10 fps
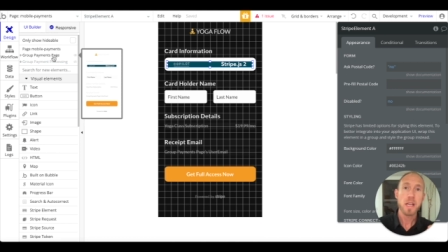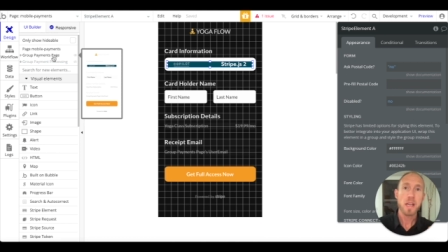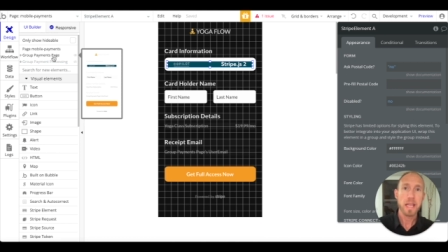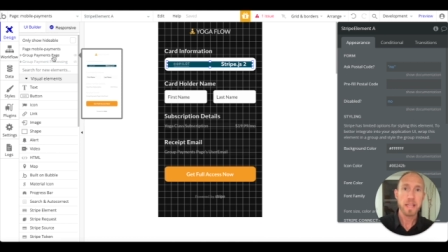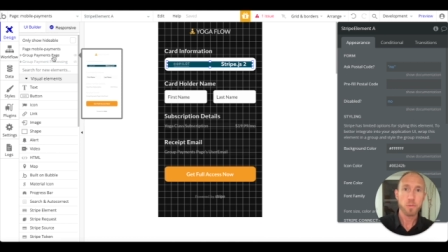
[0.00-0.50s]

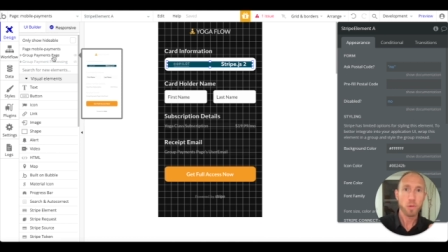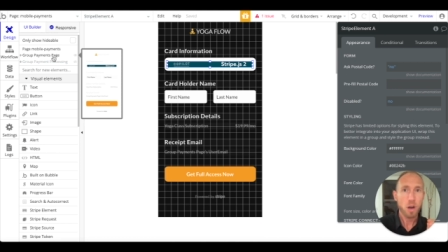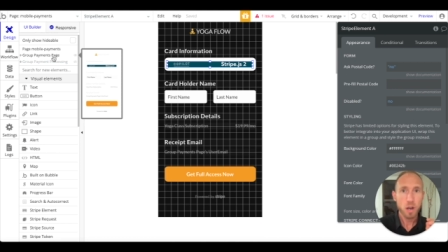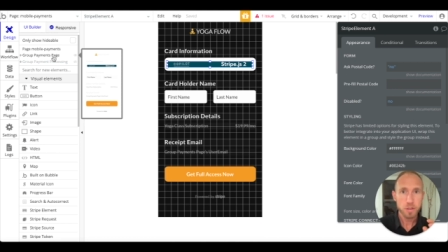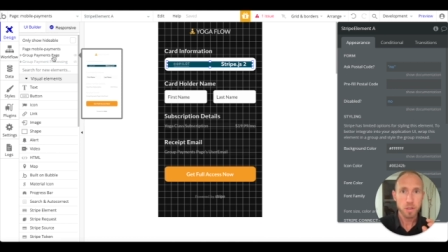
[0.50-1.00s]
And then we'll
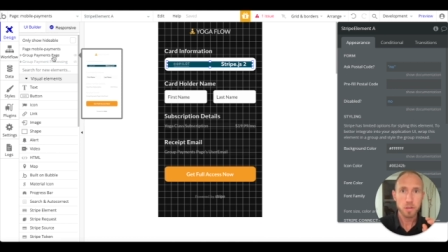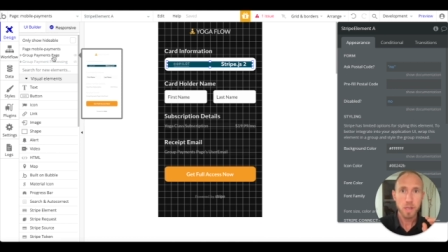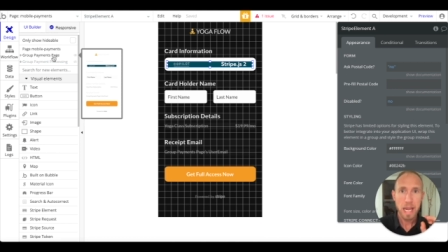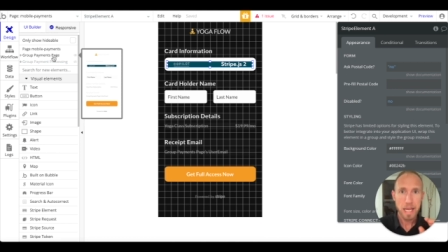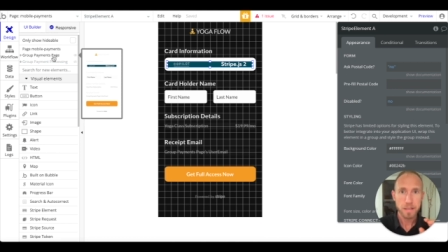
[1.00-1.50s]
also
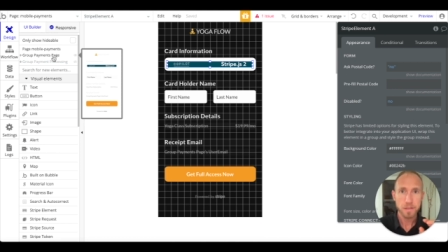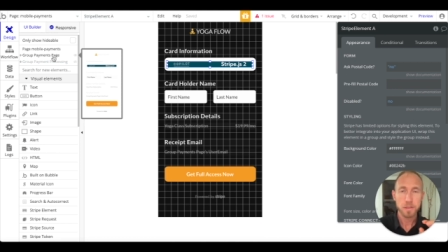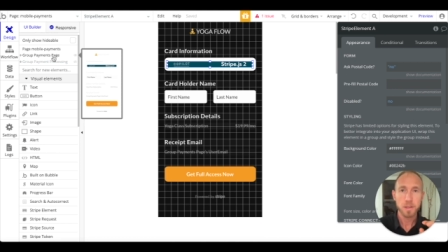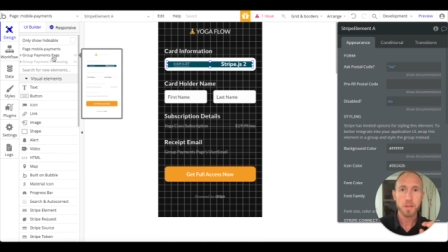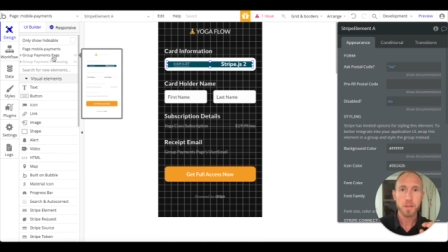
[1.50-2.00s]

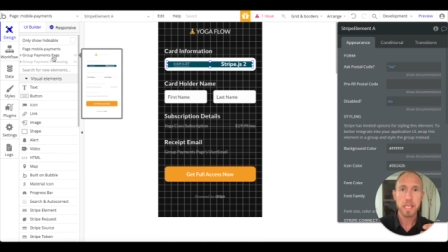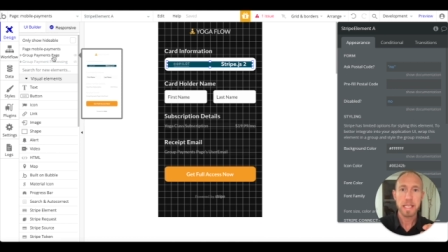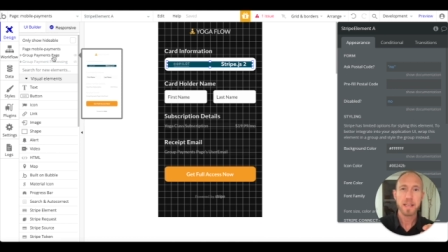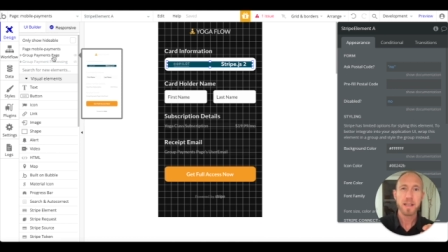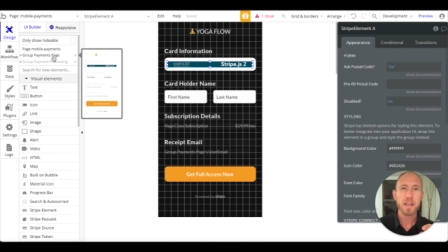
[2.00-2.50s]
handle
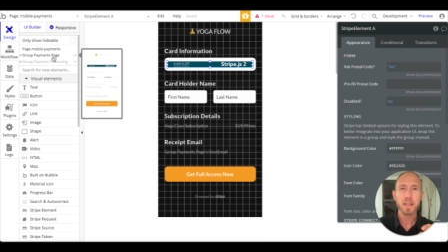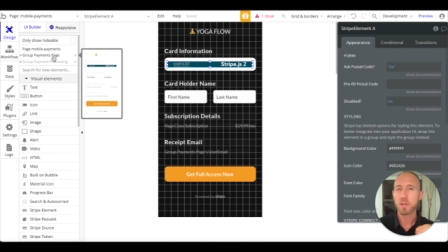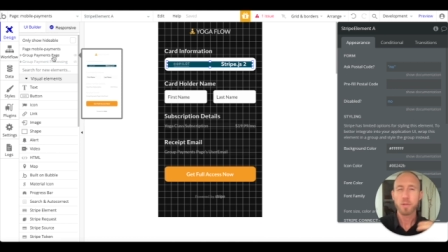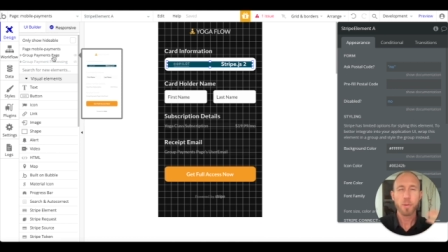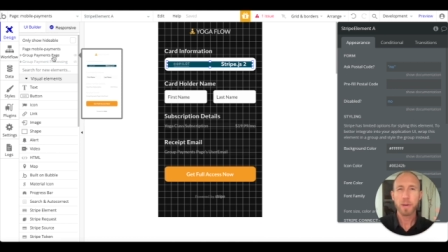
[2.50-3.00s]
the, you
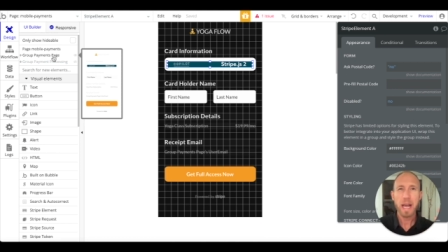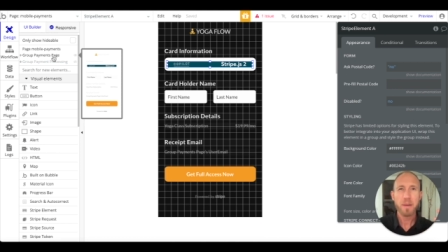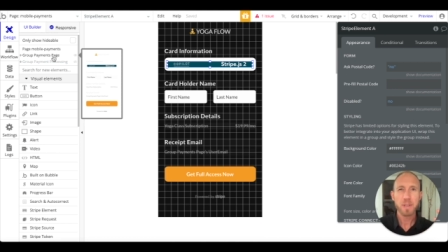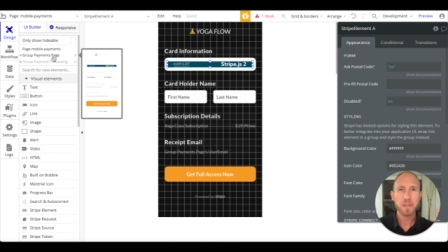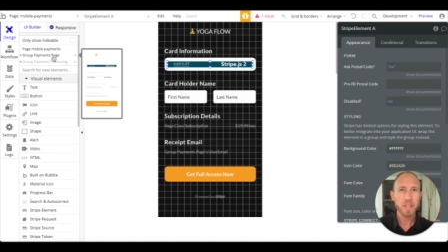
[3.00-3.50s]
know, what would
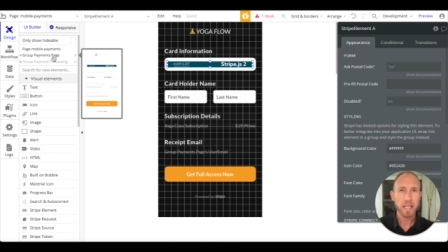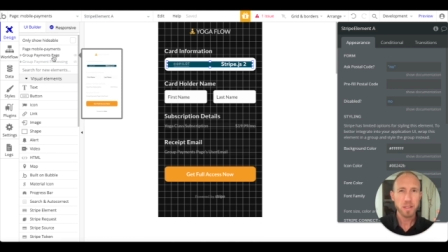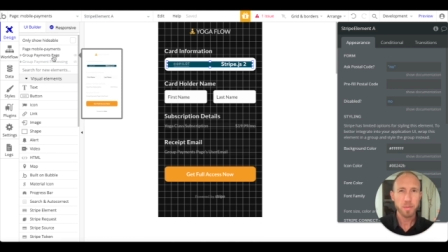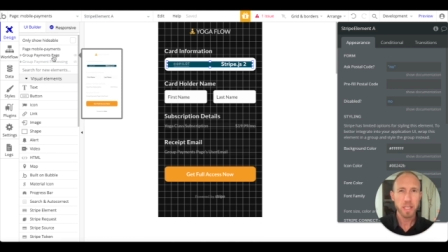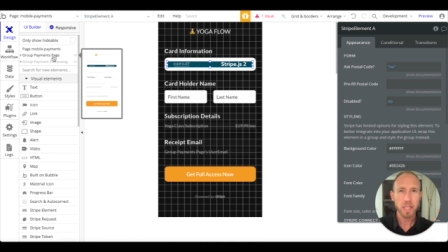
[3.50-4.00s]
happen if like
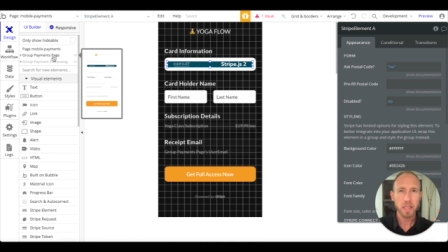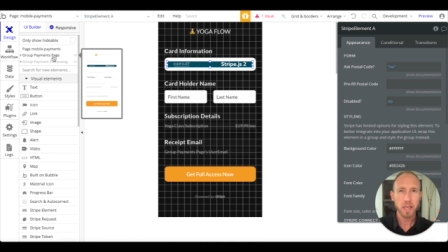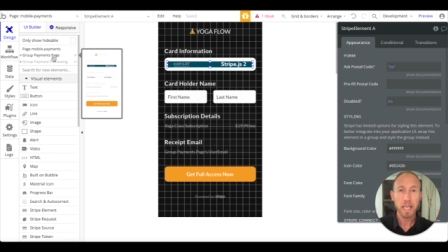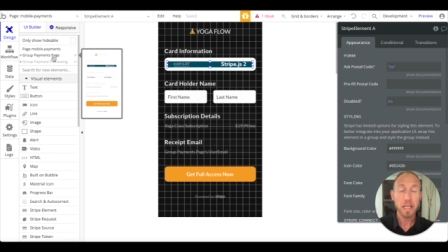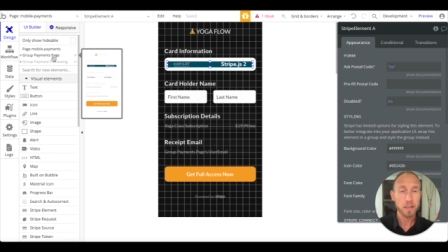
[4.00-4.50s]
somebody,
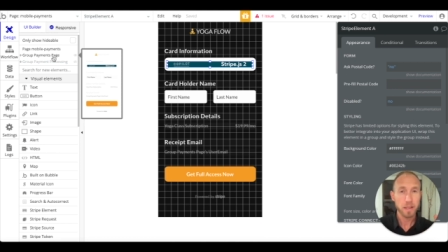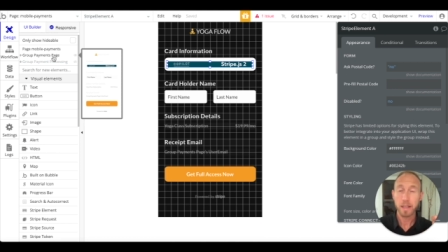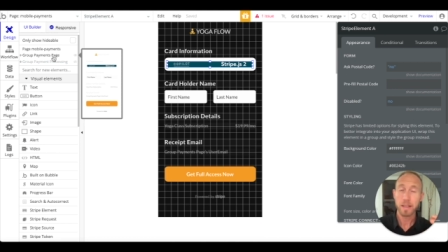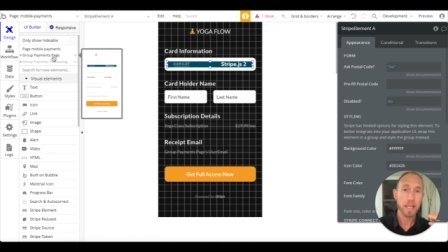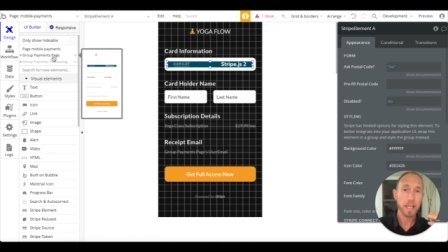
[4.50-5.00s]
again,
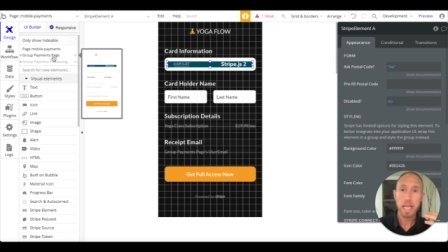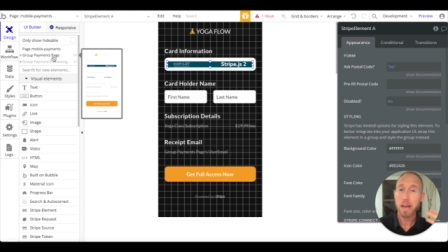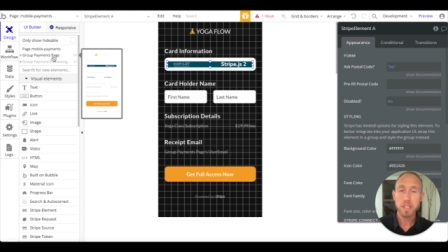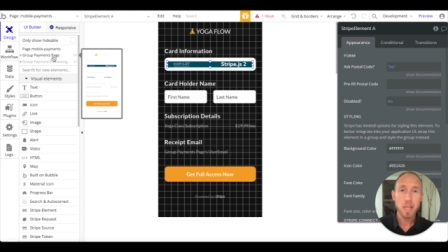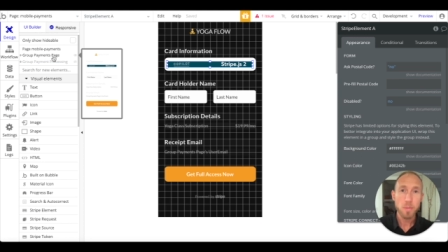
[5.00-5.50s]
like they have
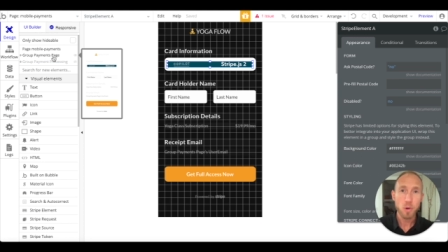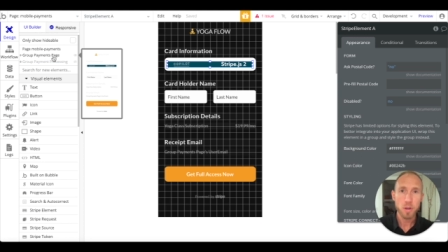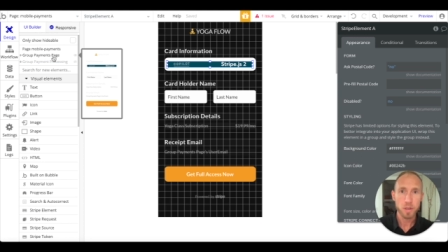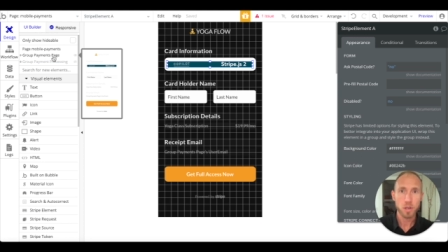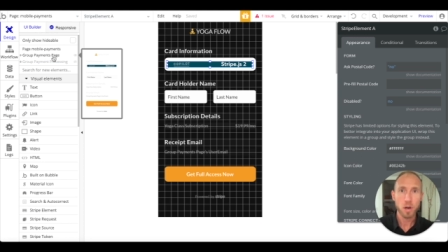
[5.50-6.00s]
a typo on
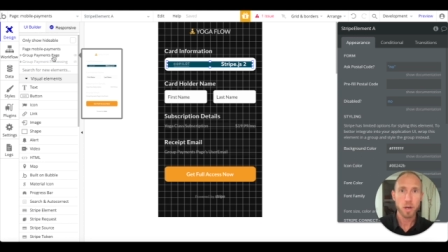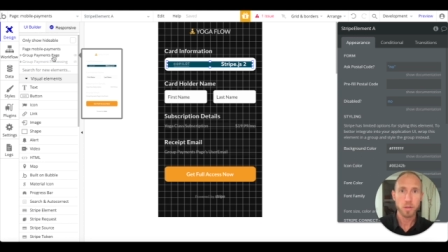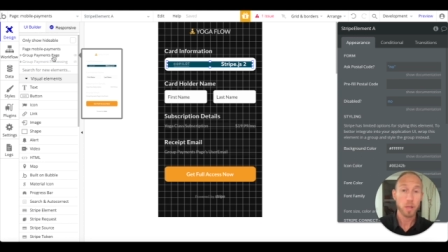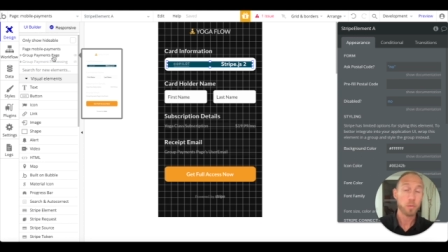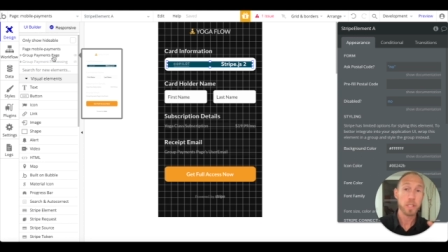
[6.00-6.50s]
their
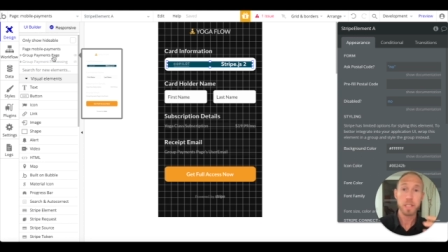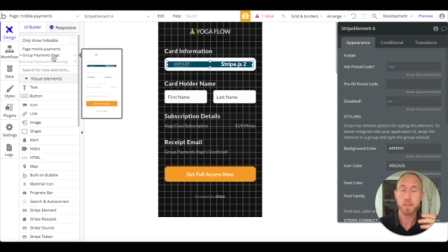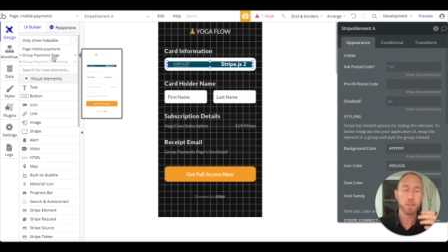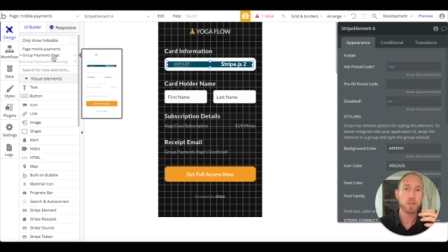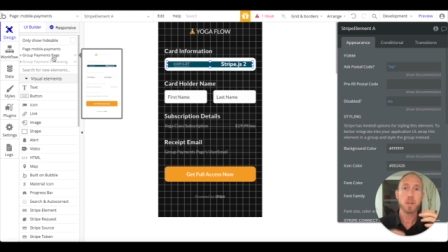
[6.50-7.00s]
card, like we need to
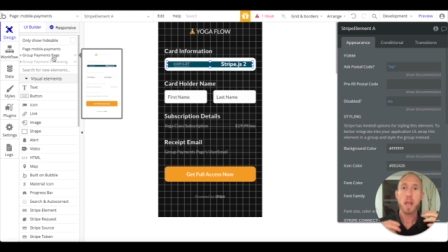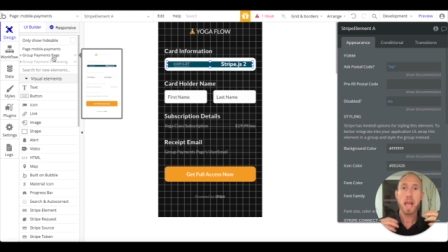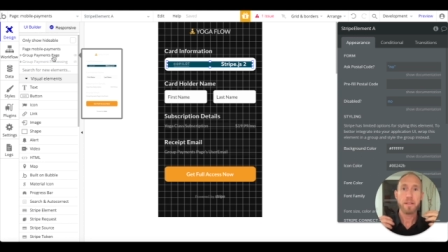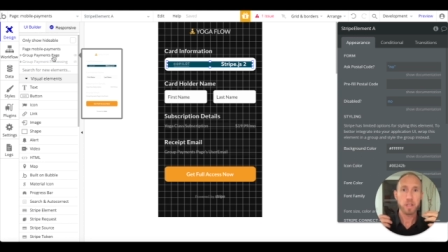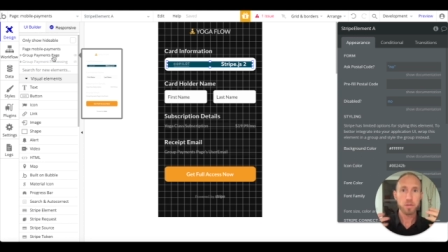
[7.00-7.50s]
just
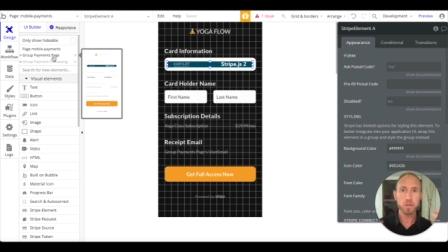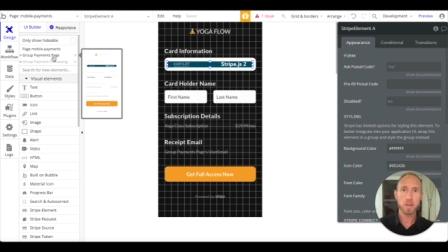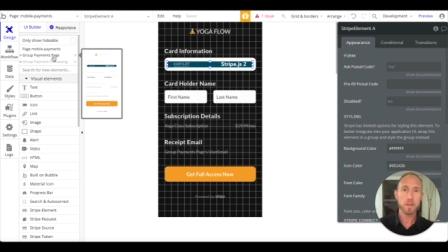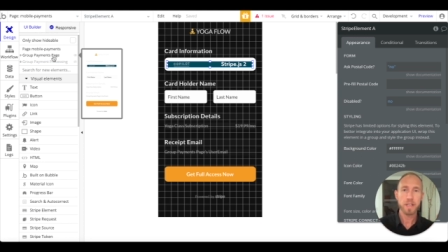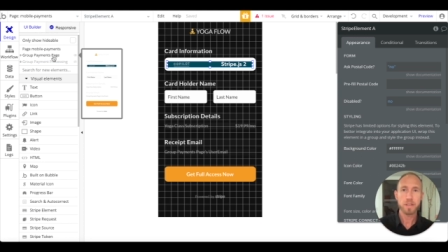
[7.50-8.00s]
have a user
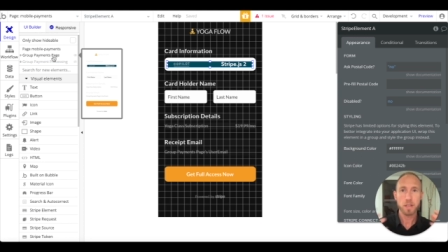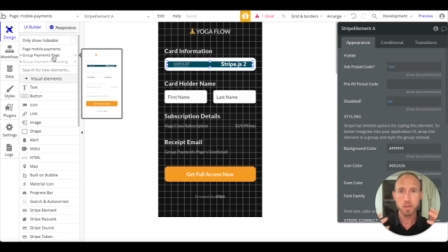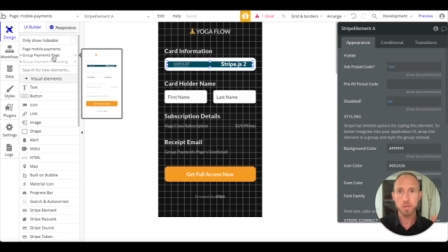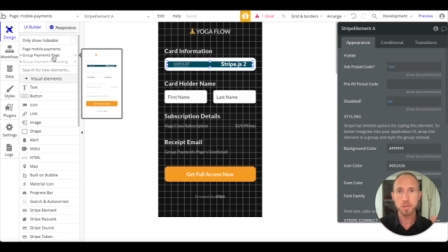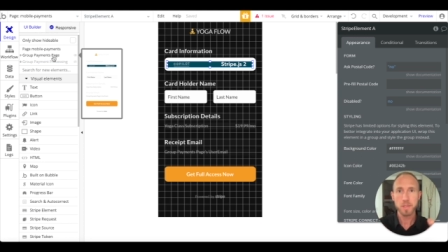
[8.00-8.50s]
interface that
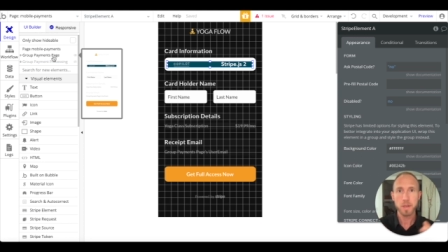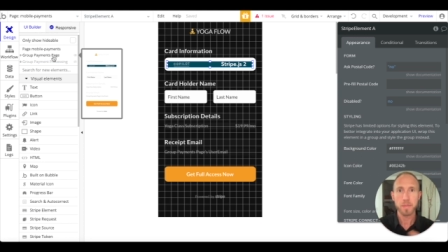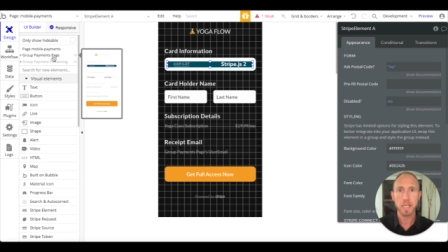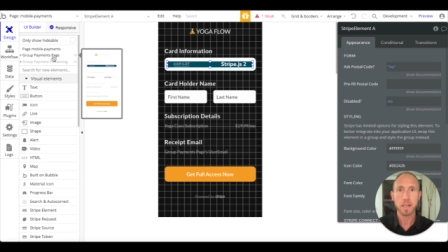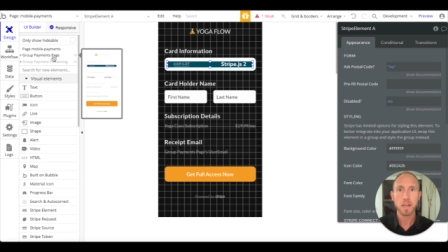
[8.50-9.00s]
shows them
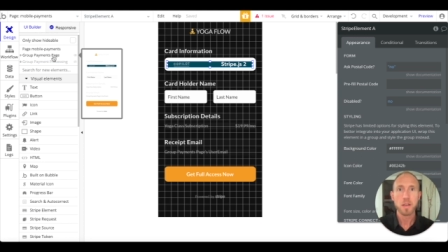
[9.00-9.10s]
something.